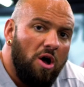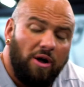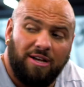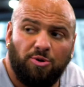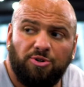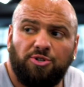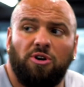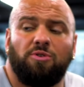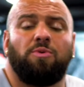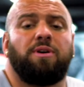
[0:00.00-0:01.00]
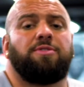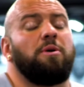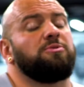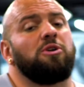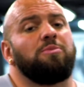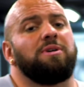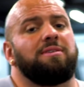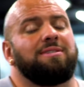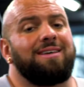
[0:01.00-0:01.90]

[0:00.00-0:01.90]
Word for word: Okay, so I'm starting with